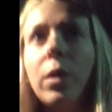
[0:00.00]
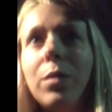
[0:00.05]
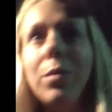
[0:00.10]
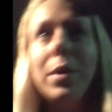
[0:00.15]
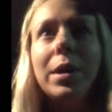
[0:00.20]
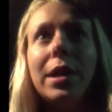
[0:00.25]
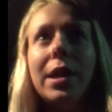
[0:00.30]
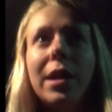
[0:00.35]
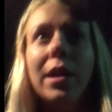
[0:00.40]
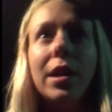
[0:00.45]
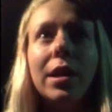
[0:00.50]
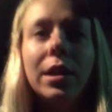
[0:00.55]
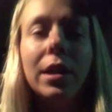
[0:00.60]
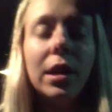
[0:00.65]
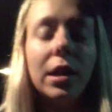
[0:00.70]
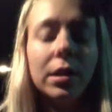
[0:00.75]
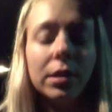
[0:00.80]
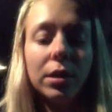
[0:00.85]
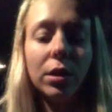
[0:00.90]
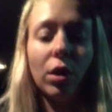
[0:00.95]
would be
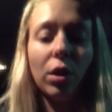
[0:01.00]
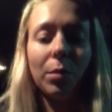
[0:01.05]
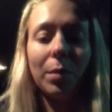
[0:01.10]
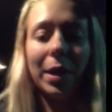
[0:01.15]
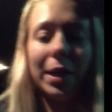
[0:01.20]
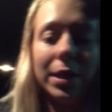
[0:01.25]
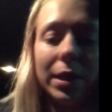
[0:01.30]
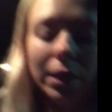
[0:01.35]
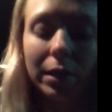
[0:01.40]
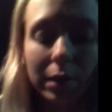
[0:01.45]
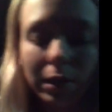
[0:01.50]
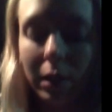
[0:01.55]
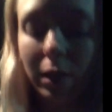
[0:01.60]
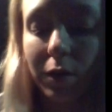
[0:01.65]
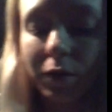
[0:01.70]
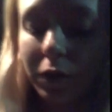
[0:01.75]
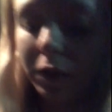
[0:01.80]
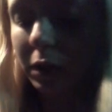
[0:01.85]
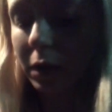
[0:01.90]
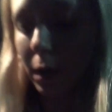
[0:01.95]
easy on my
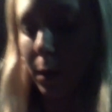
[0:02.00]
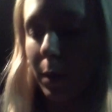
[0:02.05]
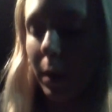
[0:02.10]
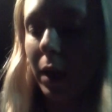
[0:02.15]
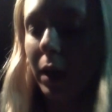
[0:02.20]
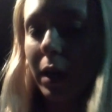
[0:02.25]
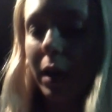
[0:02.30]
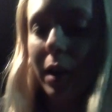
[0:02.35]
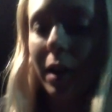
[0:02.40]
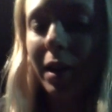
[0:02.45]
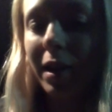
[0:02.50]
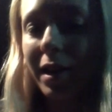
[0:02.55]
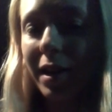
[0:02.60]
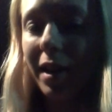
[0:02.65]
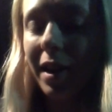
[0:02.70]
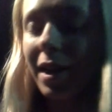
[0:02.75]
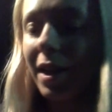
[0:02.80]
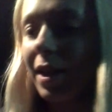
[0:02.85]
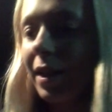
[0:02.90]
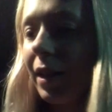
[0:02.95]
sensitive stomach.
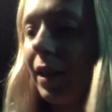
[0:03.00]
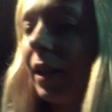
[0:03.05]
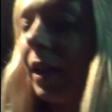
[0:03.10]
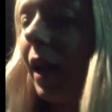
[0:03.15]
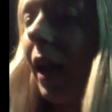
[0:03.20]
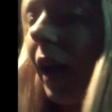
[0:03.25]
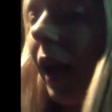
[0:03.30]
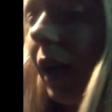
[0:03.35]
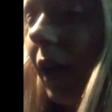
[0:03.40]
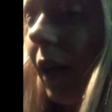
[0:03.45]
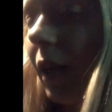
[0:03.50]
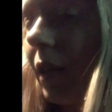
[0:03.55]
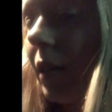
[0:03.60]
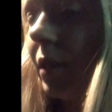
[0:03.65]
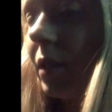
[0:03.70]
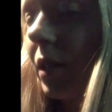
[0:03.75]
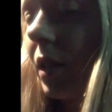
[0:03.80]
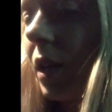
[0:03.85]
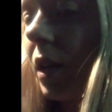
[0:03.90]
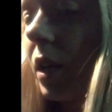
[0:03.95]

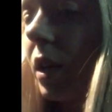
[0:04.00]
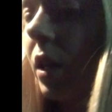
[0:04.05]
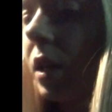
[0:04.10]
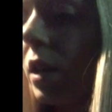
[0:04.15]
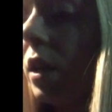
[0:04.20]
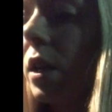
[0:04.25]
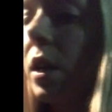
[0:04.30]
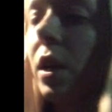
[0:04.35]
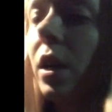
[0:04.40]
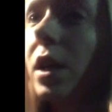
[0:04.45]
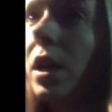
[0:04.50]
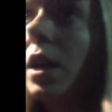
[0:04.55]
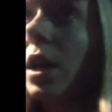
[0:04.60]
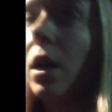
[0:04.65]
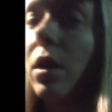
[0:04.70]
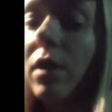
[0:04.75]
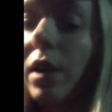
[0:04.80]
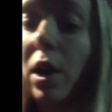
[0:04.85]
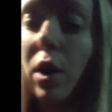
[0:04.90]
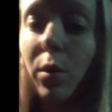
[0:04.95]
And
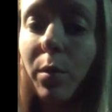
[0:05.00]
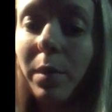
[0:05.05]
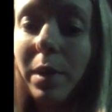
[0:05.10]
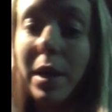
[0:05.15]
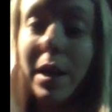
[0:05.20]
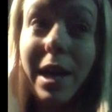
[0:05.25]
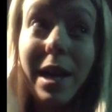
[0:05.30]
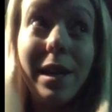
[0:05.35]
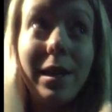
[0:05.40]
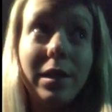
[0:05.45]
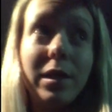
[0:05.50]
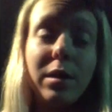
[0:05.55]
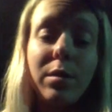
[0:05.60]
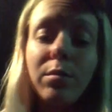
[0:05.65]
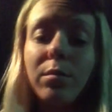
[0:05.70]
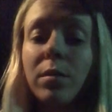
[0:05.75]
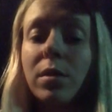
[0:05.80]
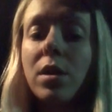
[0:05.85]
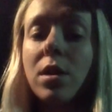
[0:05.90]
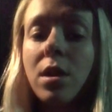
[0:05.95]
it'll help me gain some
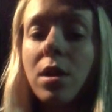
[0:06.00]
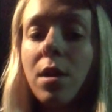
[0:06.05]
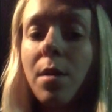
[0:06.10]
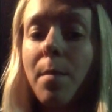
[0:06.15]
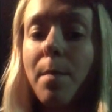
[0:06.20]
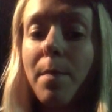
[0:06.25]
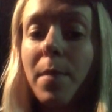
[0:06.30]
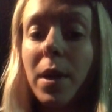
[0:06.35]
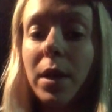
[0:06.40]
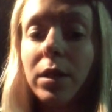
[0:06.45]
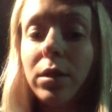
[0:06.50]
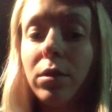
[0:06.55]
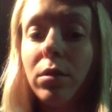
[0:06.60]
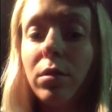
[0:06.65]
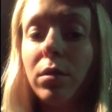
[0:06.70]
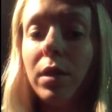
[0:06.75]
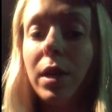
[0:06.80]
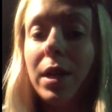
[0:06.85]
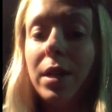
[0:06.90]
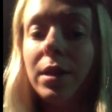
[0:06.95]

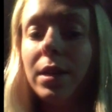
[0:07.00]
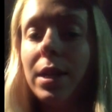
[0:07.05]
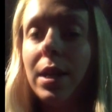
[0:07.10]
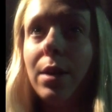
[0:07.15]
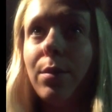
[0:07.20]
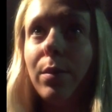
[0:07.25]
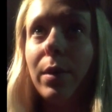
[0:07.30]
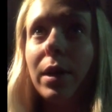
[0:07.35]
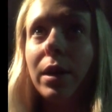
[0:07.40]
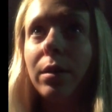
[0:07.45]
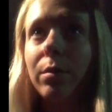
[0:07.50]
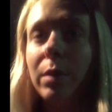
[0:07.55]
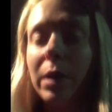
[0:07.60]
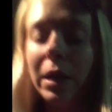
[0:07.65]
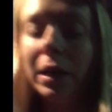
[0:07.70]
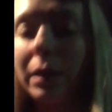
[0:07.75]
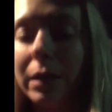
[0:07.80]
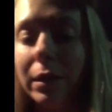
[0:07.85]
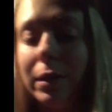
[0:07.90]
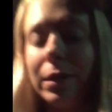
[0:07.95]
muscle and keep it,
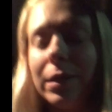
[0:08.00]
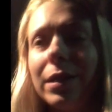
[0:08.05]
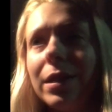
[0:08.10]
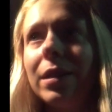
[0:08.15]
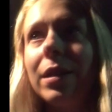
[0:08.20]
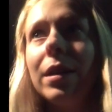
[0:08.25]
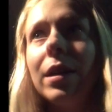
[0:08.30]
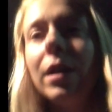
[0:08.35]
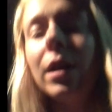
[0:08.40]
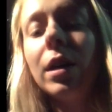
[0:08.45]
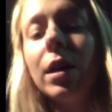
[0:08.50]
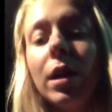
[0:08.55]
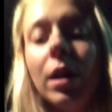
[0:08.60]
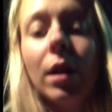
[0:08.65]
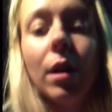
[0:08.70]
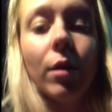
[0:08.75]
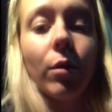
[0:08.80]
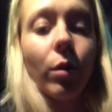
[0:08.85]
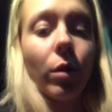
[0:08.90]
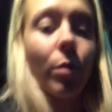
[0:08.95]
because
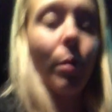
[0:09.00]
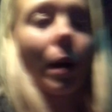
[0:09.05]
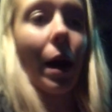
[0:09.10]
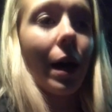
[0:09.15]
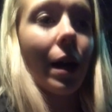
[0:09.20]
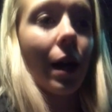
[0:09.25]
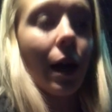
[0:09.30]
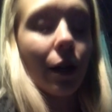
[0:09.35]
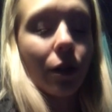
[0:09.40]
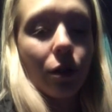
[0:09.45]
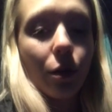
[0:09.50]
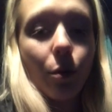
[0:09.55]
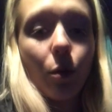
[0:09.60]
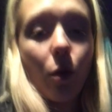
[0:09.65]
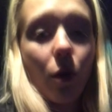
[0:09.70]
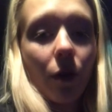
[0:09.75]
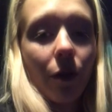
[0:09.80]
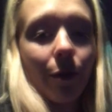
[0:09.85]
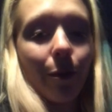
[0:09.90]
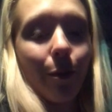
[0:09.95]
with my
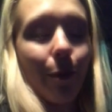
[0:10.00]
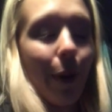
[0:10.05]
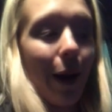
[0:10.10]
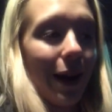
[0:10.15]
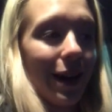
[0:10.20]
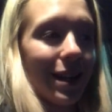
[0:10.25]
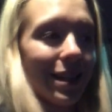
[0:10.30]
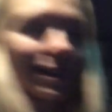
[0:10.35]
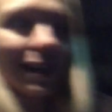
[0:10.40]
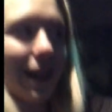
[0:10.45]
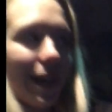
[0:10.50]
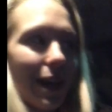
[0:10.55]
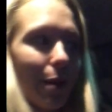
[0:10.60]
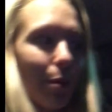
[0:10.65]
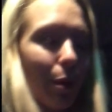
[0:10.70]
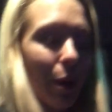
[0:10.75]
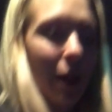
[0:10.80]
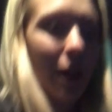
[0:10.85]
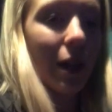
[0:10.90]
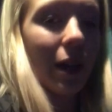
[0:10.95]
ectomorph body type,
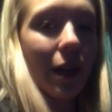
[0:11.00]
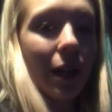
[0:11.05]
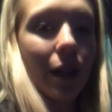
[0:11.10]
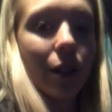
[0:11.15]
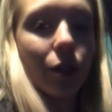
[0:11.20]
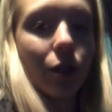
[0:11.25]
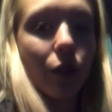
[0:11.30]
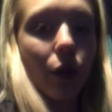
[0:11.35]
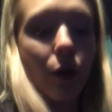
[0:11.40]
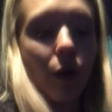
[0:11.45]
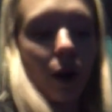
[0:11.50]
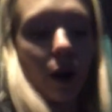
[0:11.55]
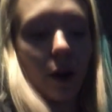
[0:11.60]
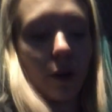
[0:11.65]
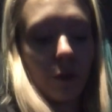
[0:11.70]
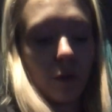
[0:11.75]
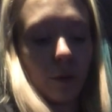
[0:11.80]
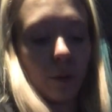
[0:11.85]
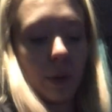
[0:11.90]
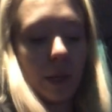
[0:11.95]
it's so hard
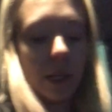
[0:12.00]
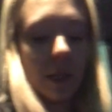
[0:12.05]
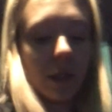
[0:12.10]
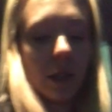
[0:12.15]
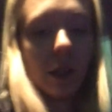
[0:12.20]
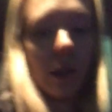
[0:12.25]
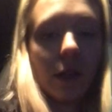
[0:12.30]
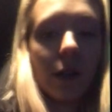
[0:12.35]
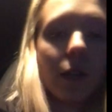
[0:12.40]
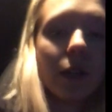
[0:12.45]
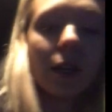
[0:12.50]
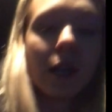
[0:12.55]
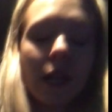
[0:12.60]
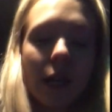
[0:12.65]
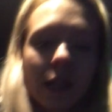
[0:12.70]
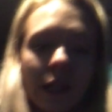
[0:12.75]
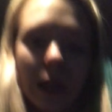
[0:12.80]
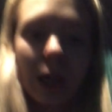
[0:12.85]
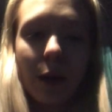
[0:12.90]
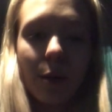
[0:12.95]
for me to
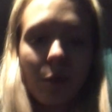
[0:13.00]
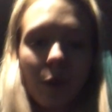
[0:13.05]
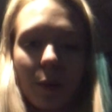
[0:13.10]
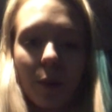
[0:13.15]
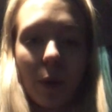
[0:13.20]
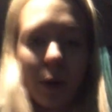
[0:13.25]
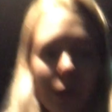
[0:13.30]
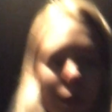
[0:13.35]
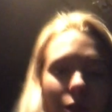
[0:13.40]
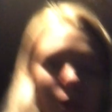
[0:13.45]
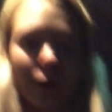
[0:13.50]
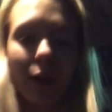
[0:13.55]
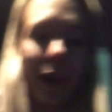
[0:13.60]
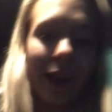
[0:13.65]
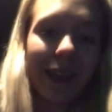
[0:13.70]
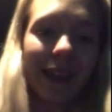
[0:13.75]
keep the muscle I